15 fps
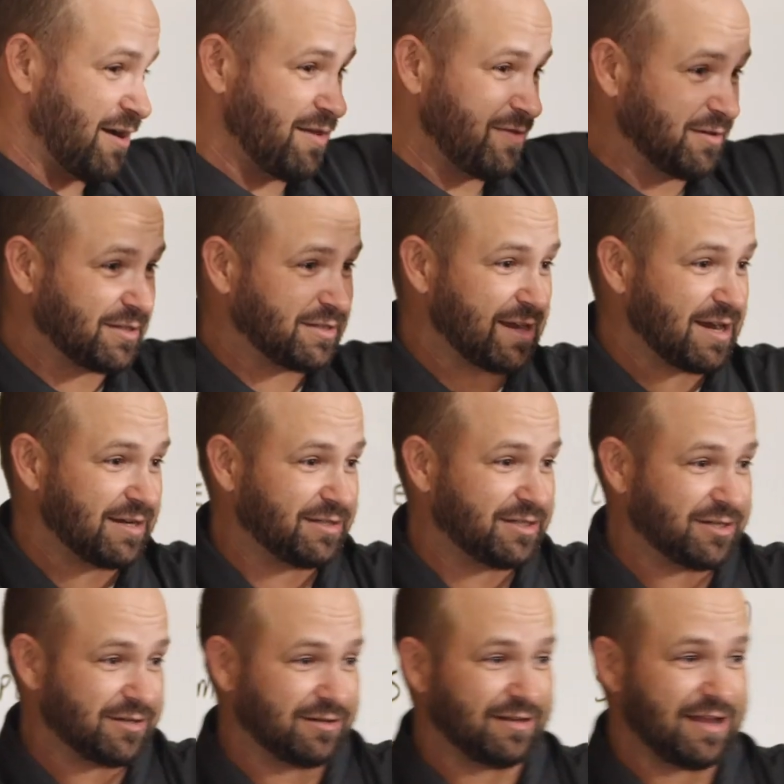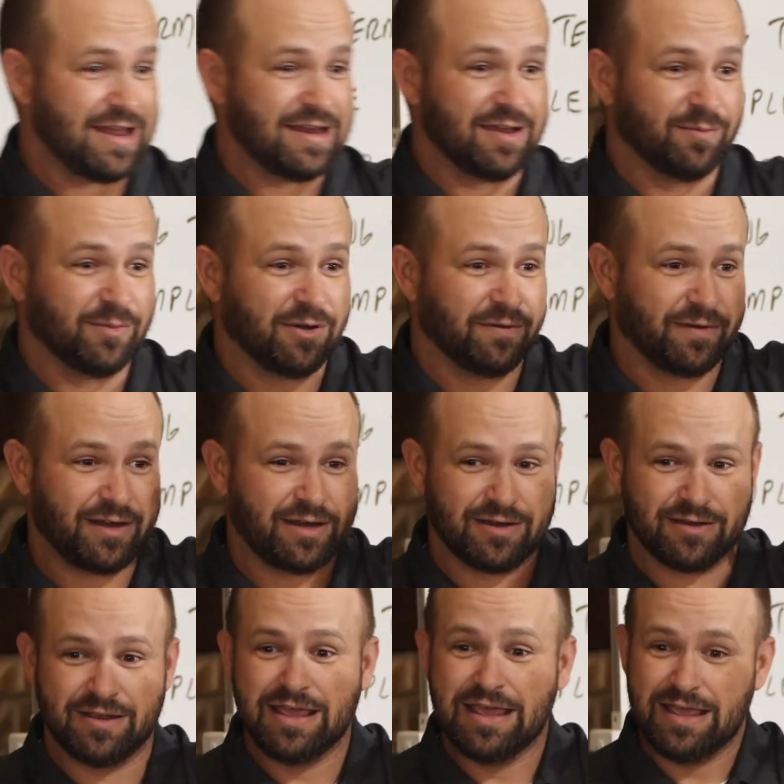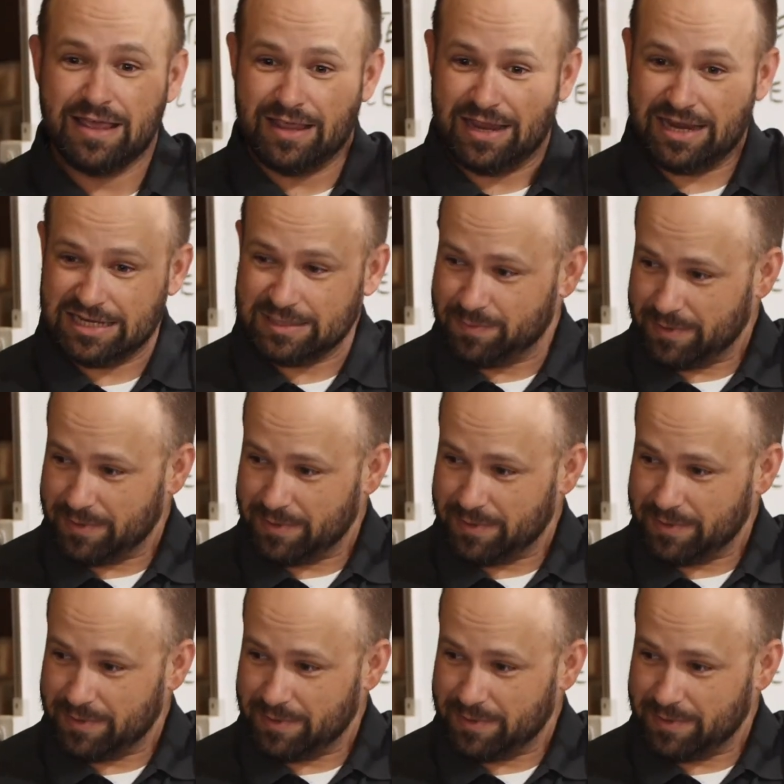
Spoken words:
other side, Jared Langham over here, he's